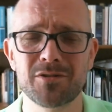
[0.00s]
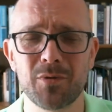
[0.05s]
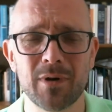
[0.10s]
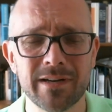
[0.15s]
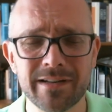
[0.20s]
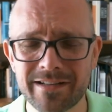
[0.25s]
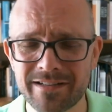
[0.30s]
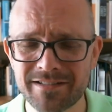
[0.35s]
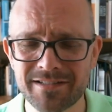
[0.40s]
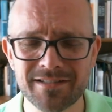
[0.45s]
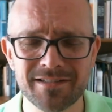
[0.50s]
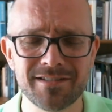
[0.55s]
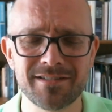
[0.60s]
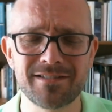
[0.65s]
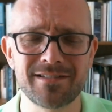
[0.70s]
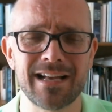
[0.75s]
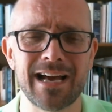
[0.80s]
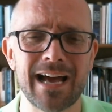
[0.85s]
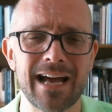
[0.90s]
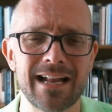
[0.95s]
to
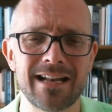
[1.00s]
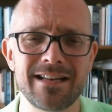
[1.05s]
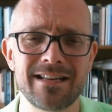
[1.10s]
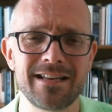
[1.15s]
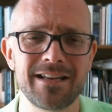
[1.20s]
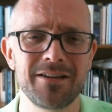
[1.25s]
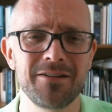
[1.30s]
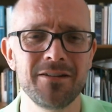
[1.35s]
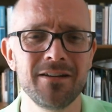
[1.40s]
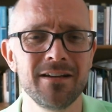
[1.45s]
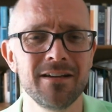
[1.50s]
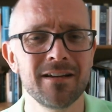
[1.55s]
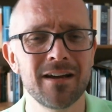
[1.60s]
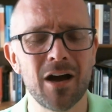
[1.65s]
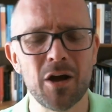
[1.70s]
understand you,